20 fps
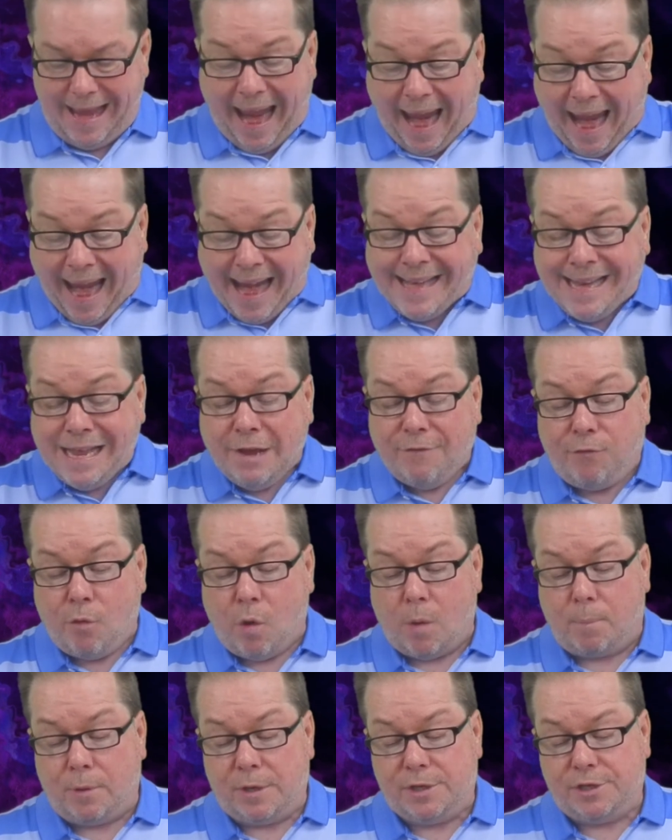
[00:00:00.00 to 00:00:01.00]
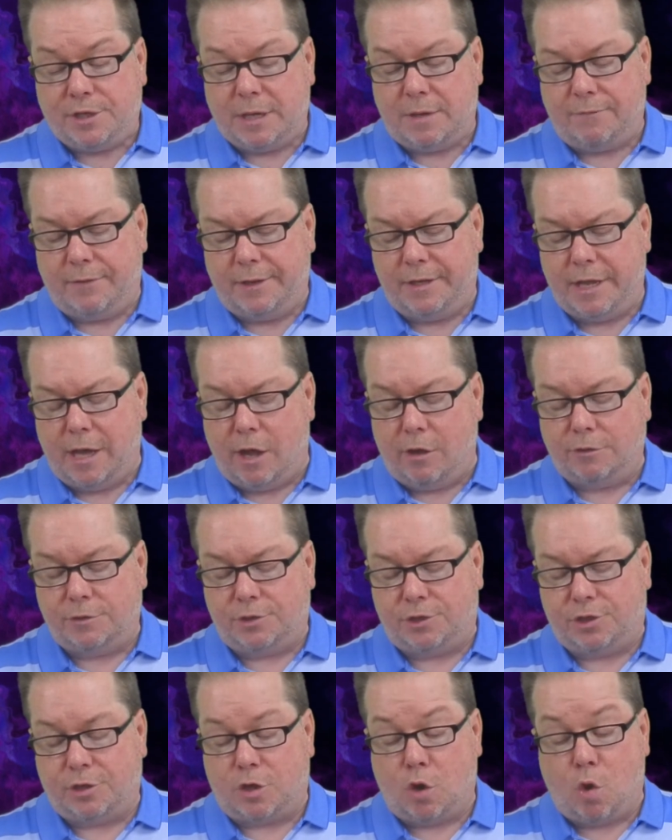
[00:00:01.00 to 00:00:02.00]
84% of
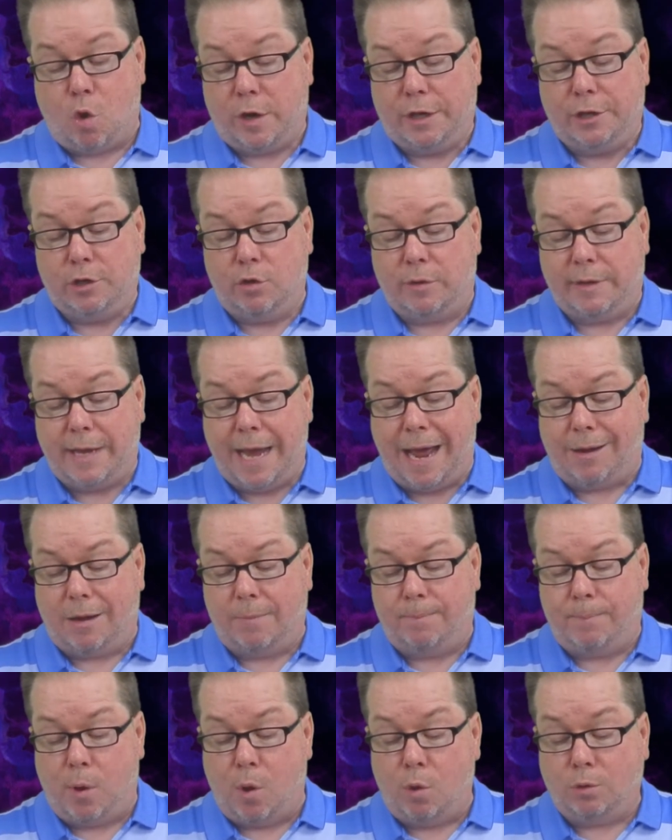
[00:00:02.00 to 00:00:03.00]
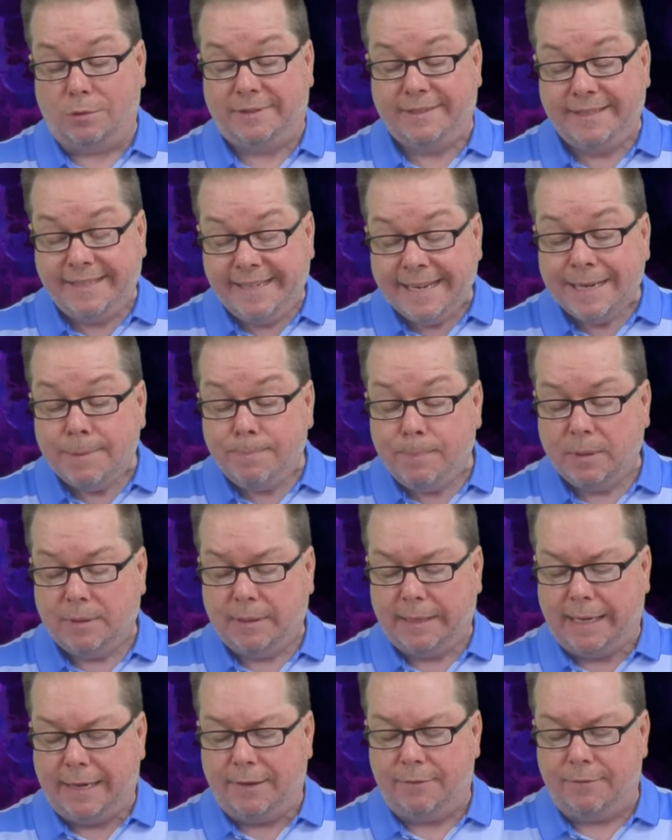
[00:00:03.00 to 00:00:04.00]
adults, according to a Gallup poll, did
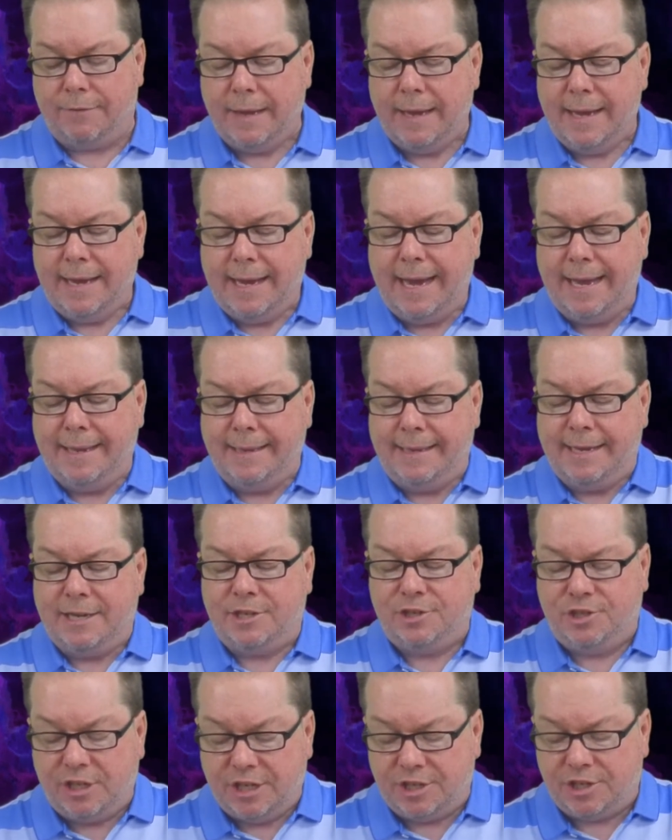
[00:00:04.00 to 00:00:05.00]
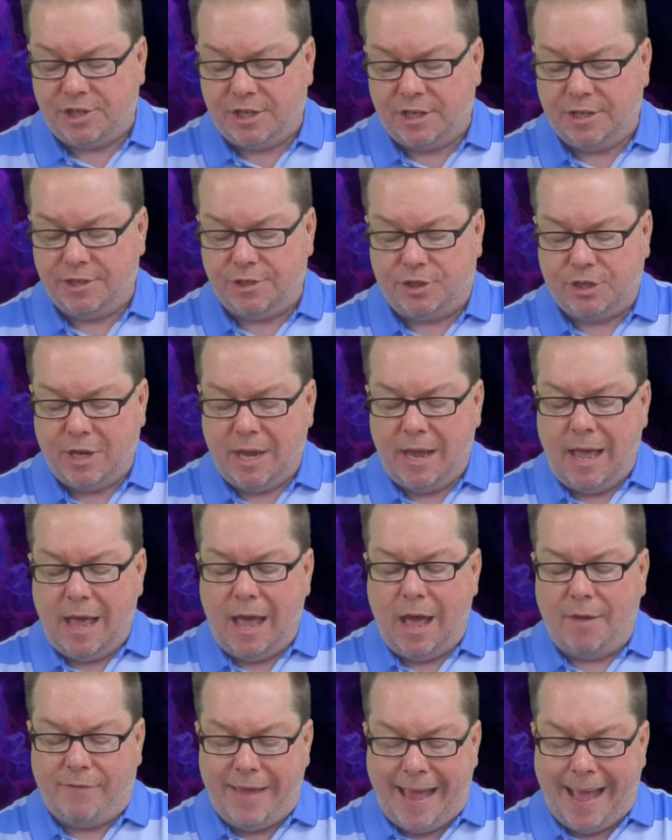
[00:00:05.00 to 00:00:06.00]
believe in the existence
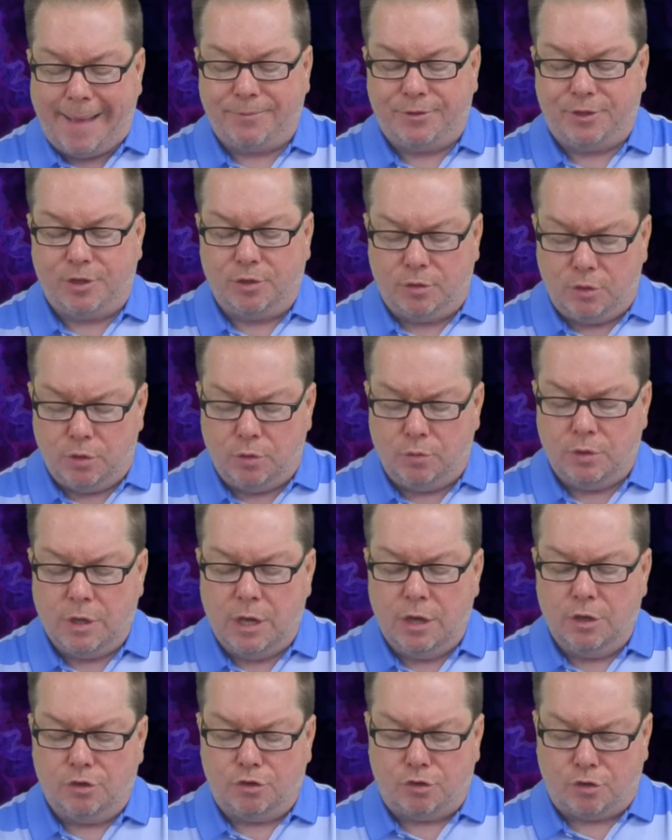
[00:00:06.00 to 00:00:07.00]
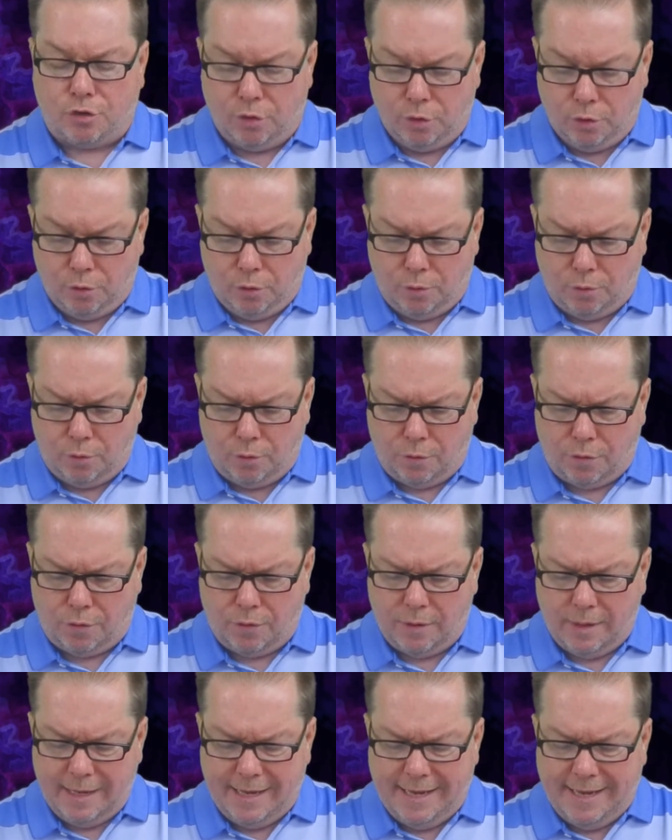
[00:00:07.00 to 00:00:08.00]
of absolute truth.
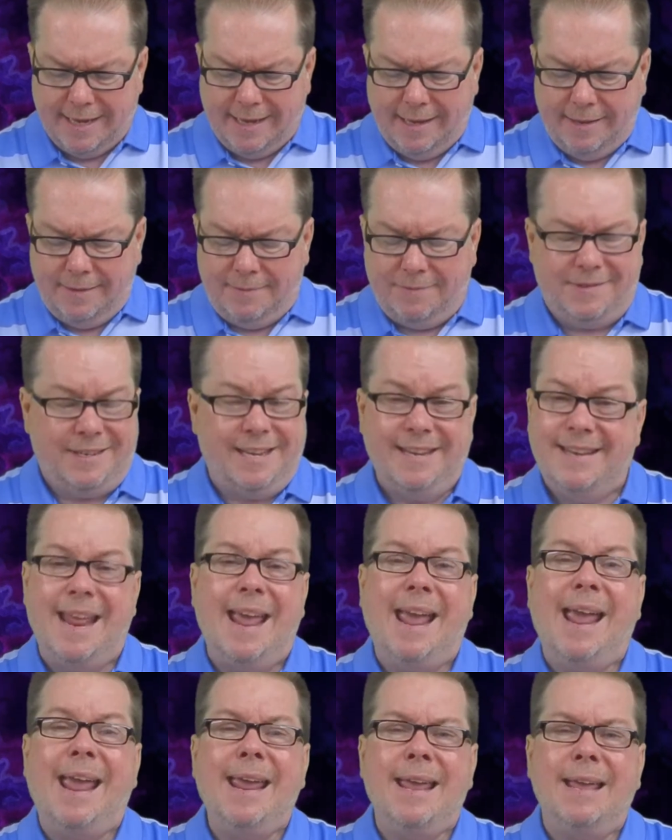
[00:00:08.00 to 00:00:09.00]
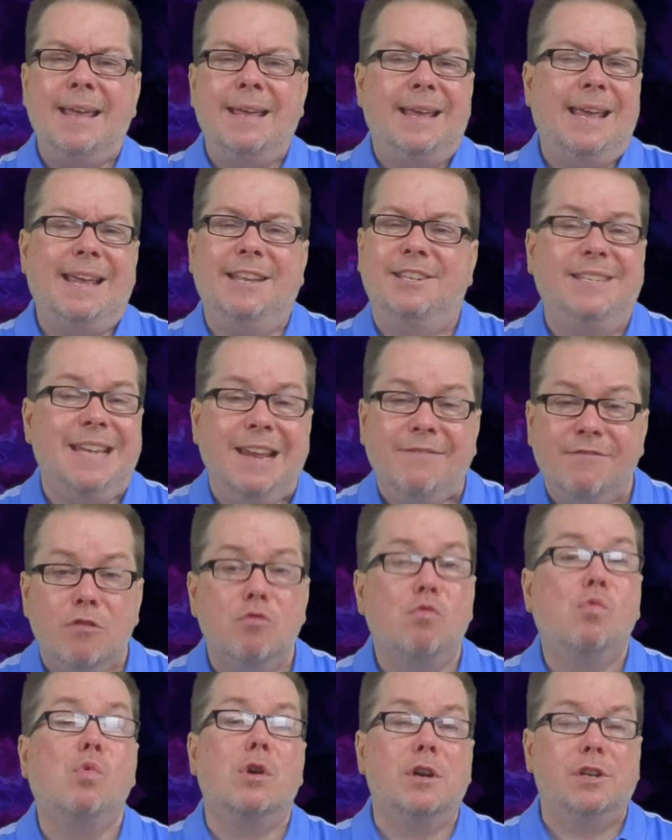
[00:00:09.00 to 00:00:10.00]
Today, it's
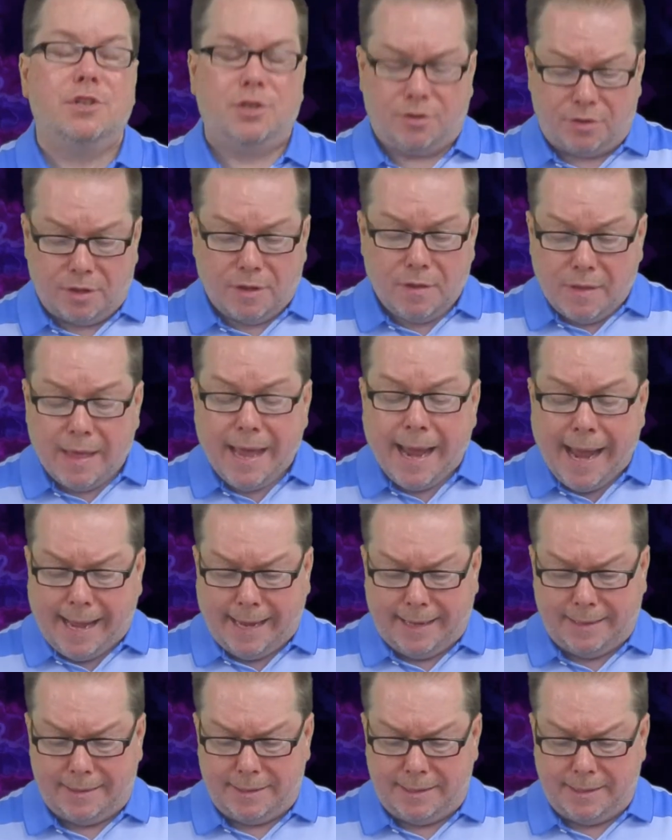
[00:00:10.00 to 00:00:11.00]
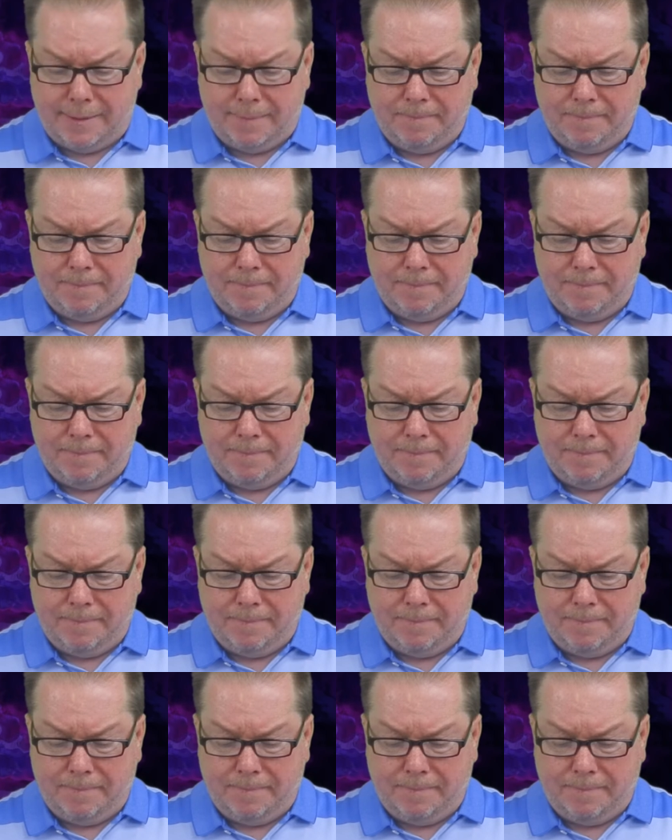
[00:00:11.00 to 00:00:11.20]
even worse than that.